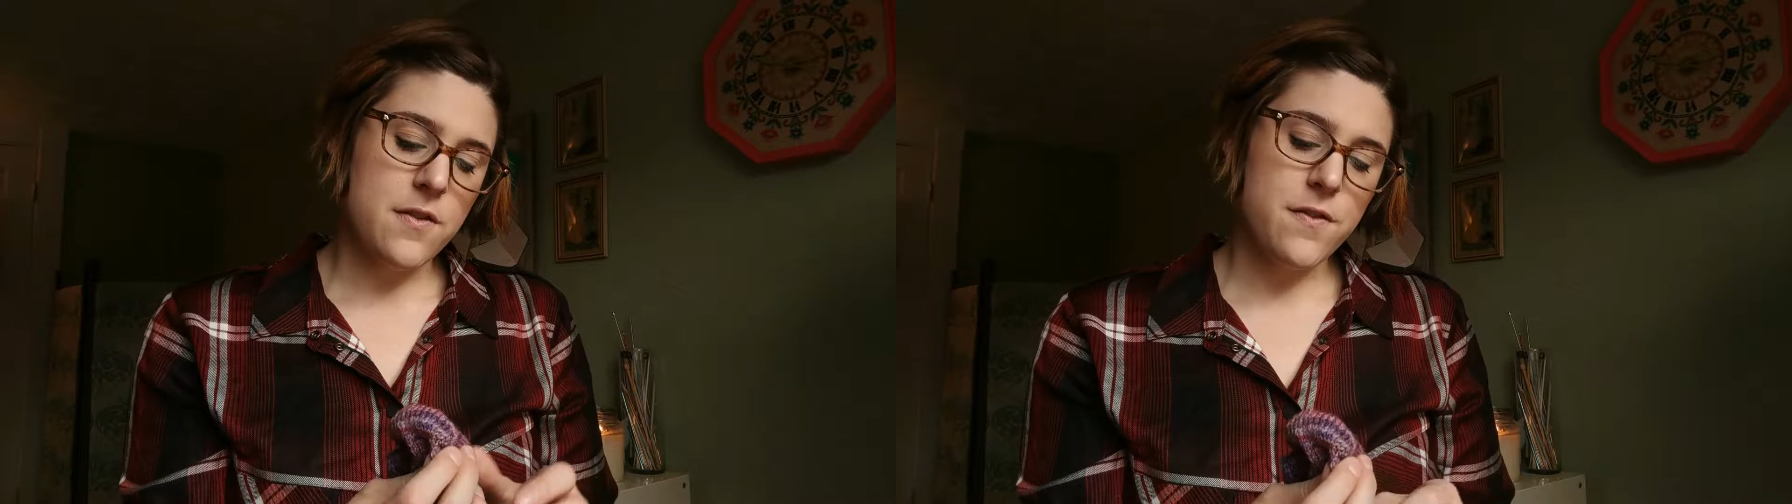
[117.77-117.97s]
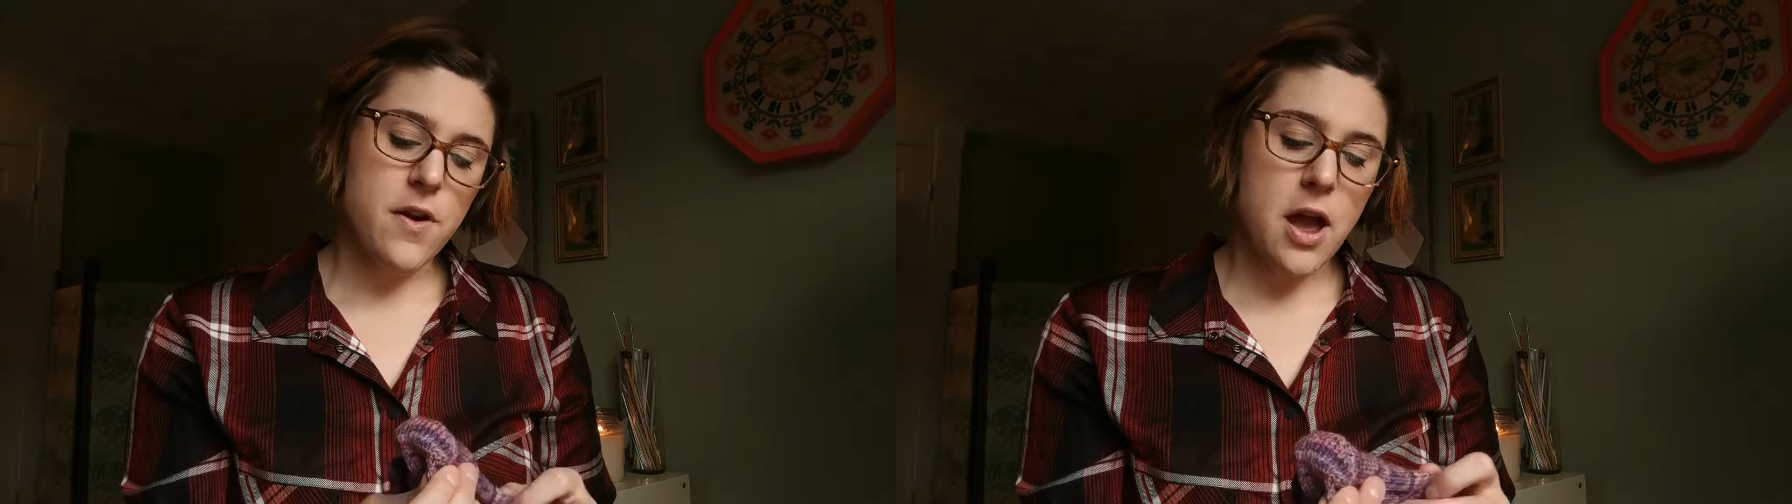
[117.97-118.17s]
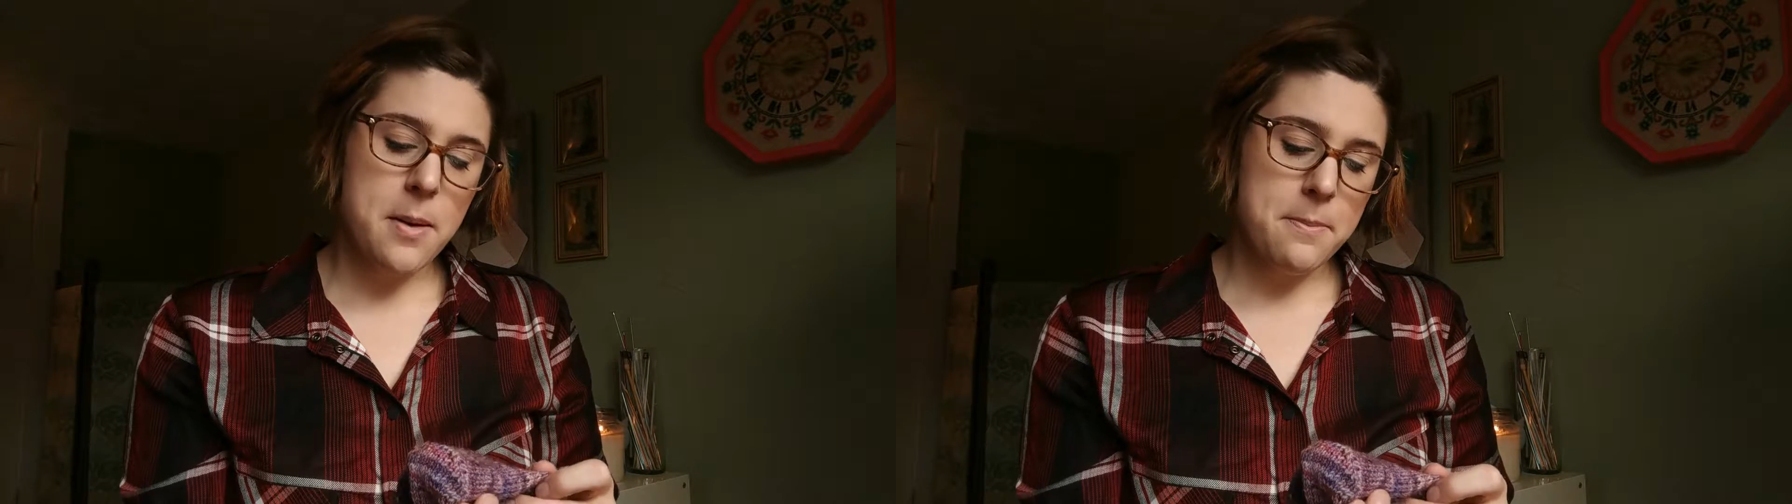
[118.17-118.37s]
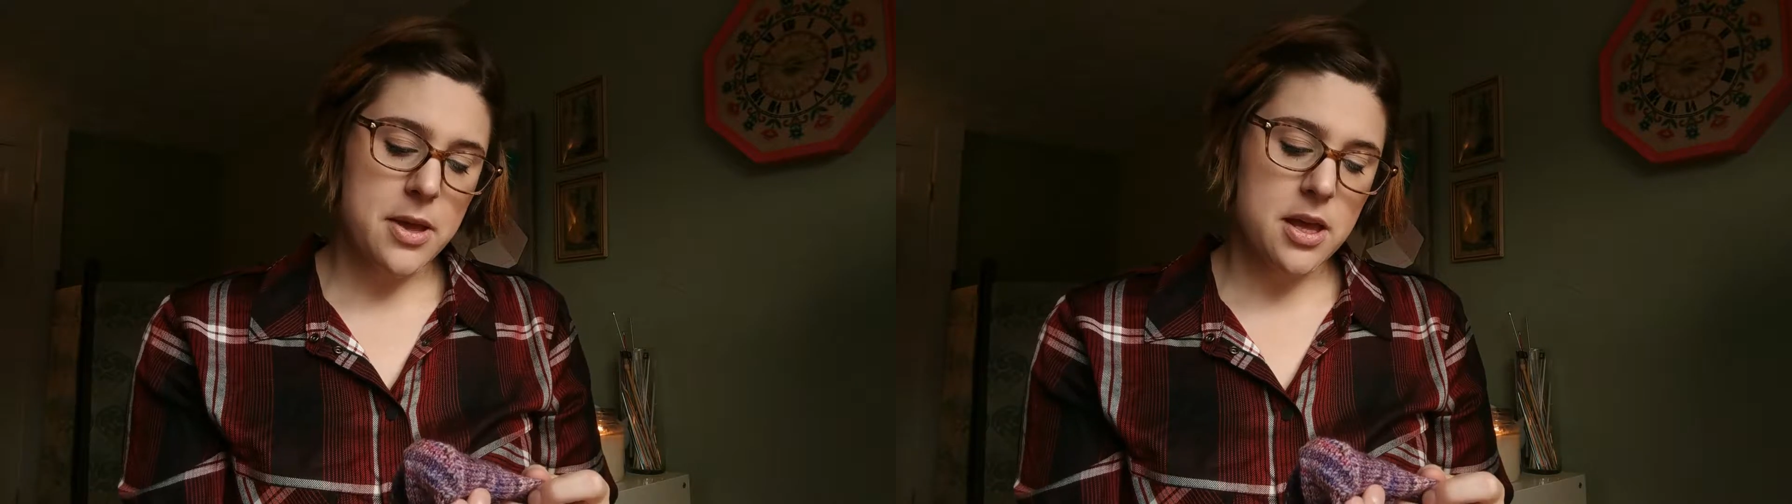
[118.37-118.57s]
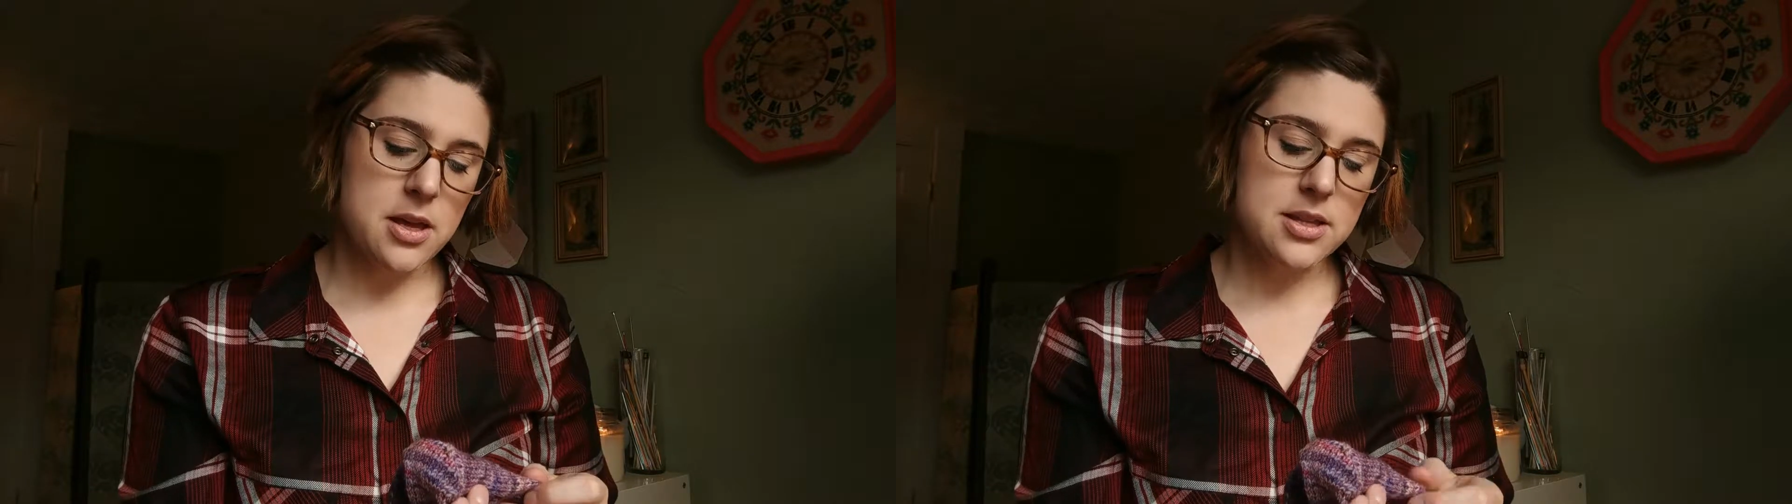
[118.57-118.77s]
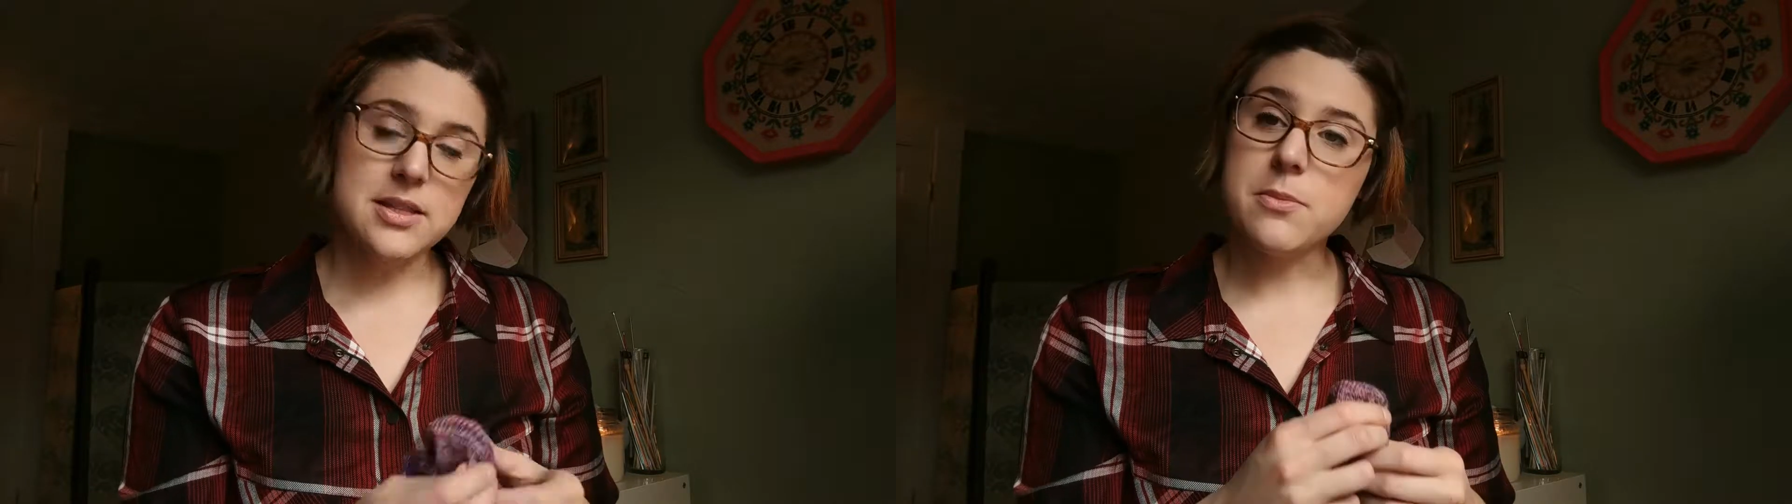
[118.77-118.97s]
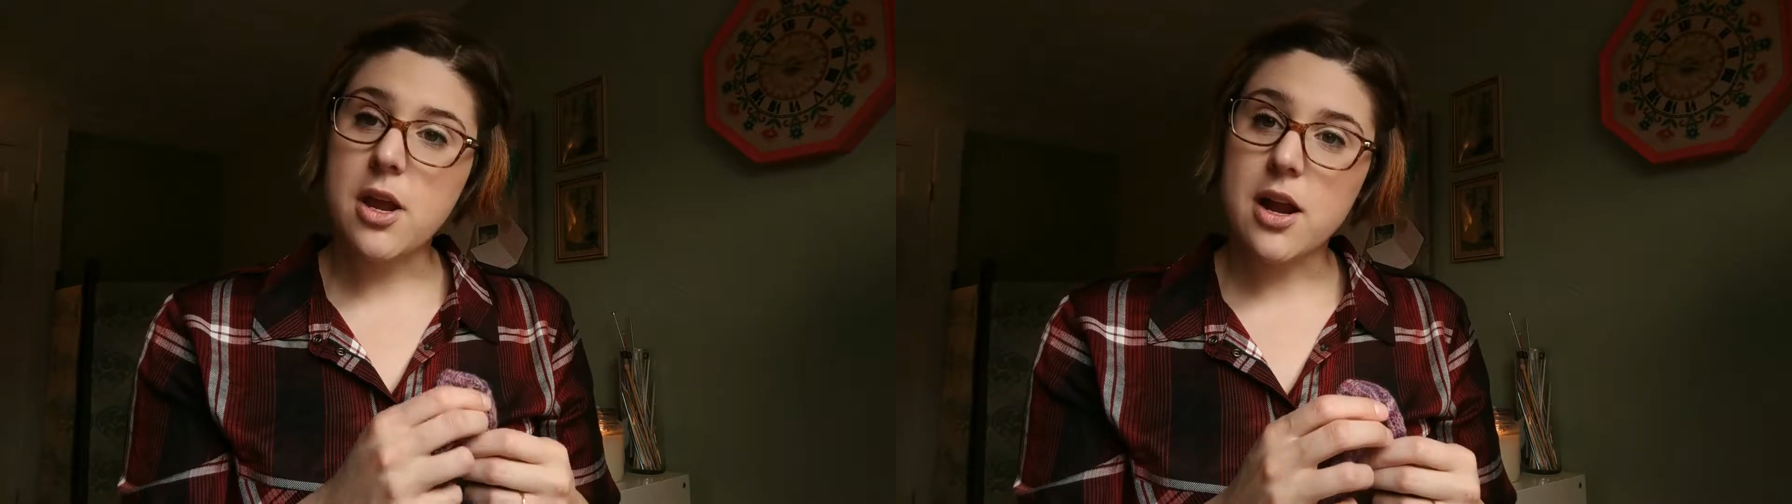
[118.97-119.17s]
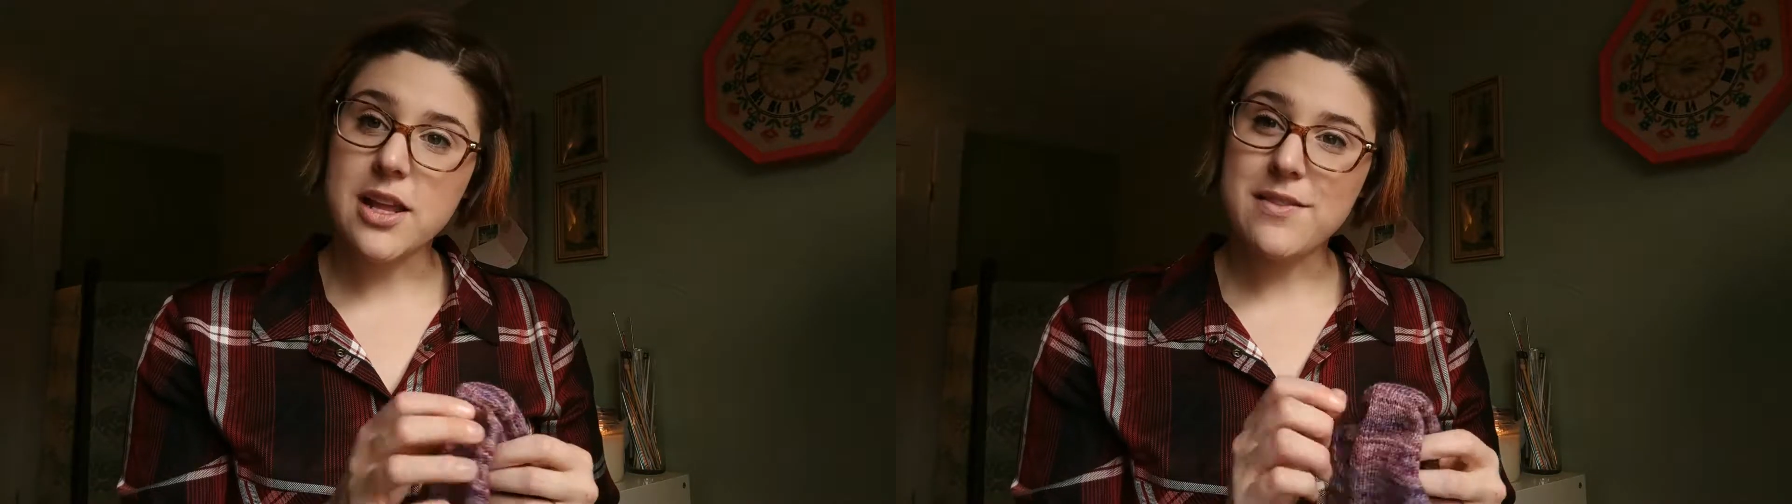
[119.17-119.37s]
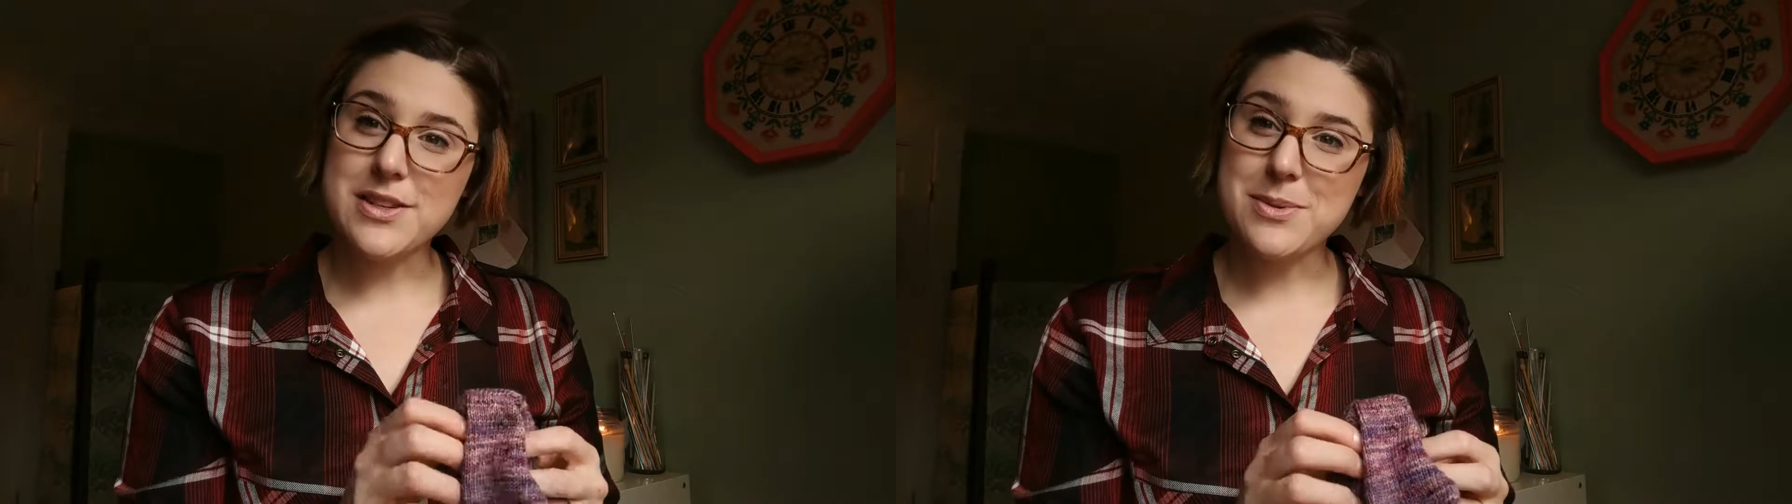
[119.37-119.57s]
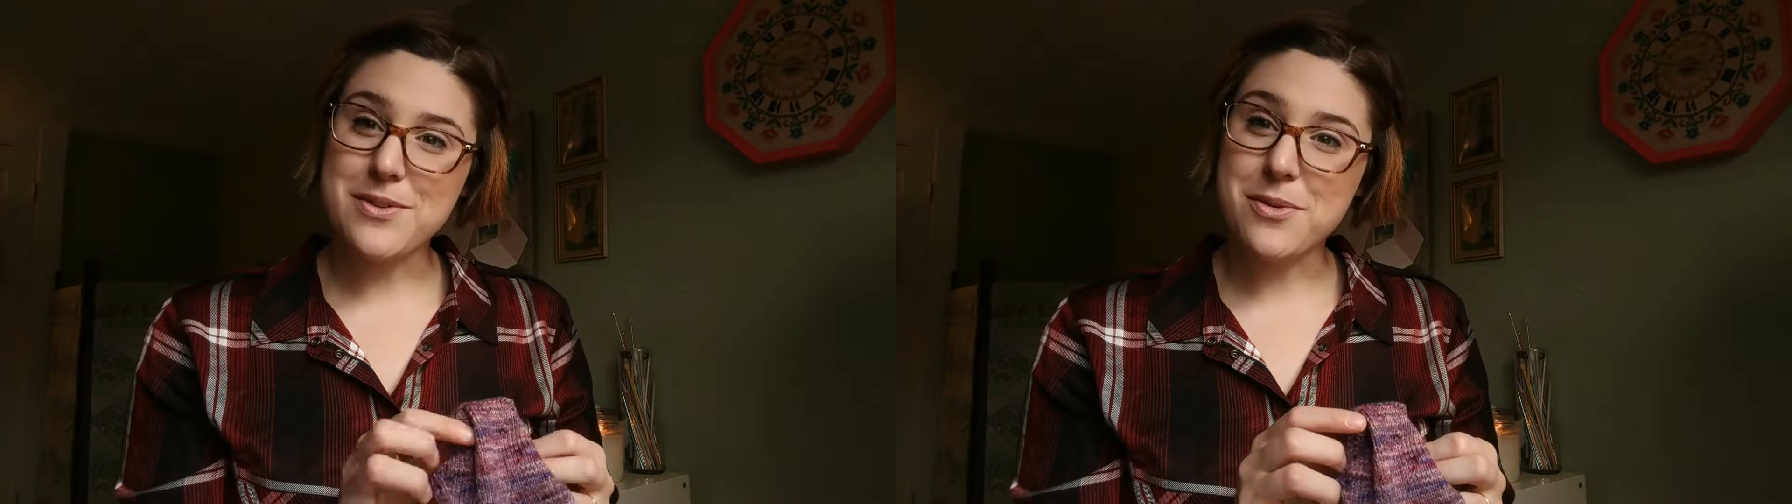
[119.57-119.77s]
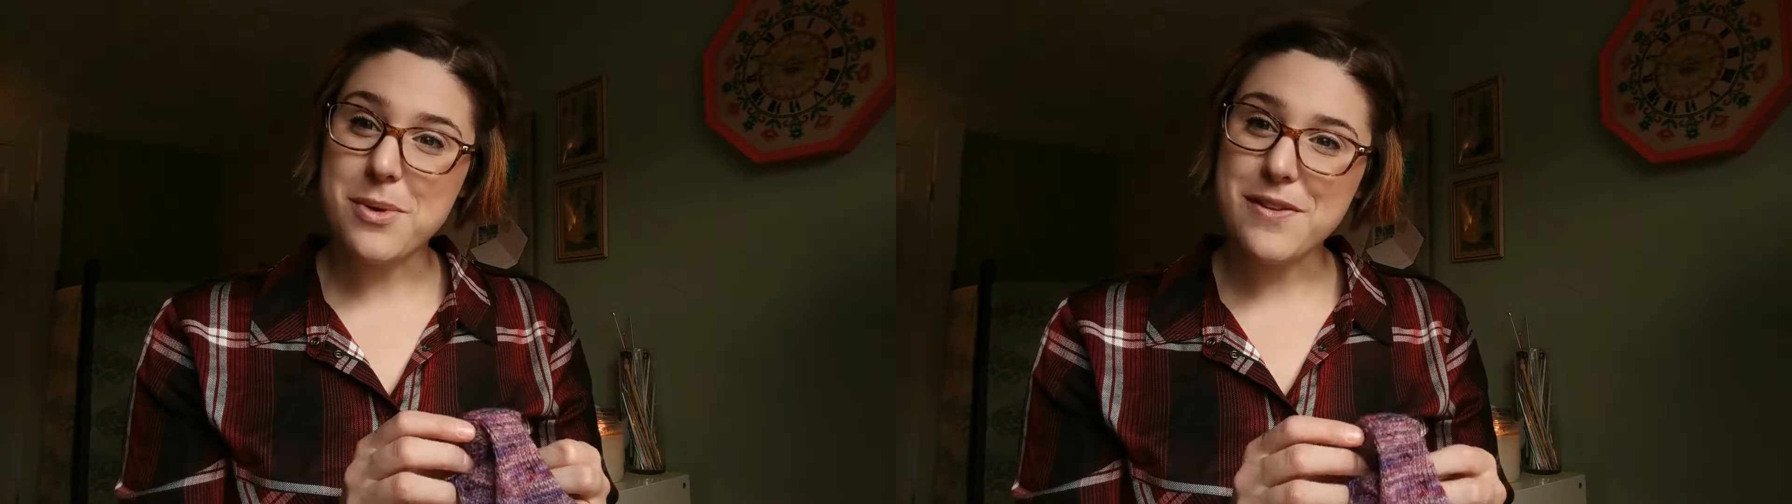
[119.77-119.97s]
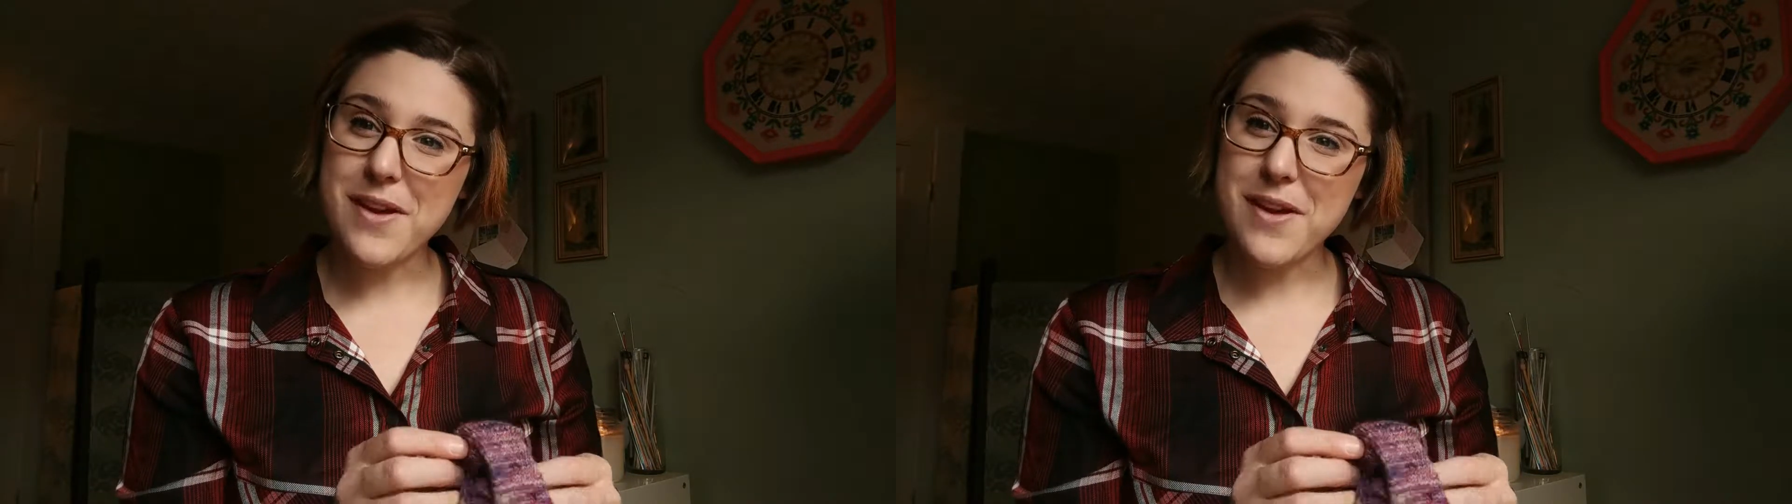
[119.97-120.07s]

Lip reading: from some yarn given to me from my